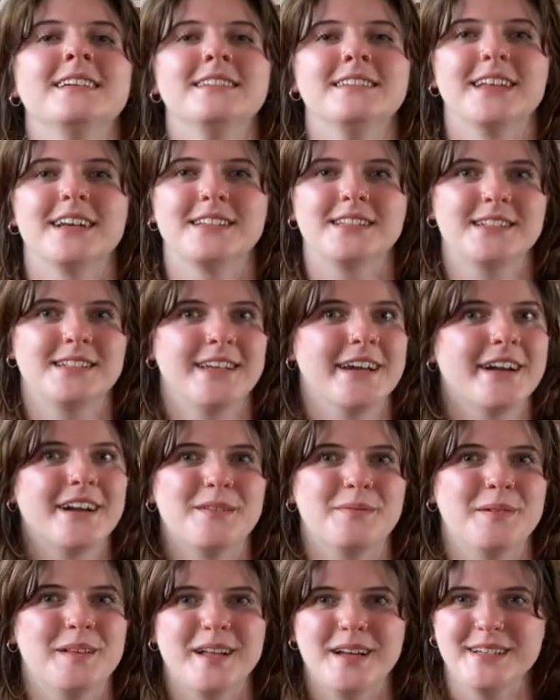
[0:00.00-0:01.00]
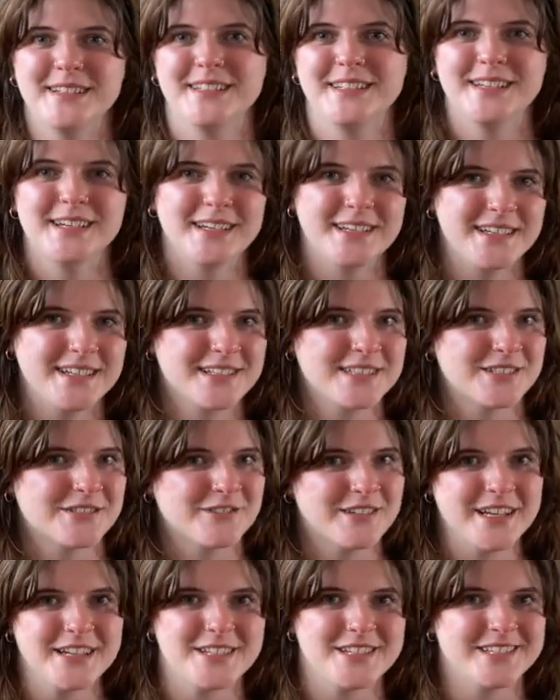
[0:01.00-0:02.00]
That's a terrible idea. It's
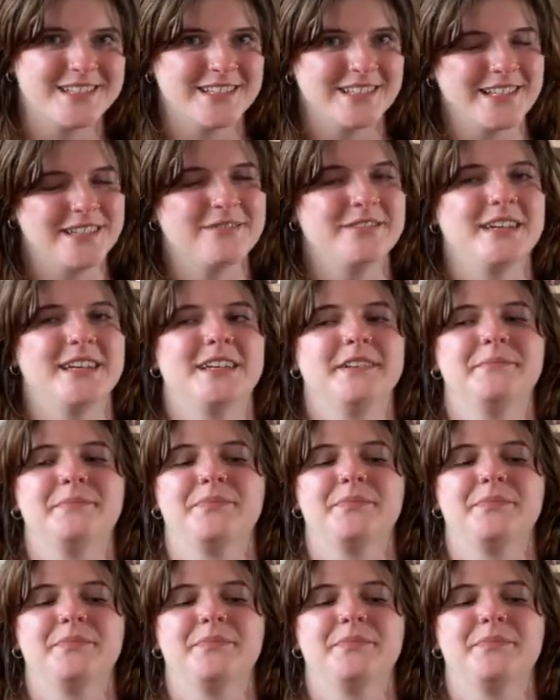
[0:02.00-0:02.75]
great, just leave it.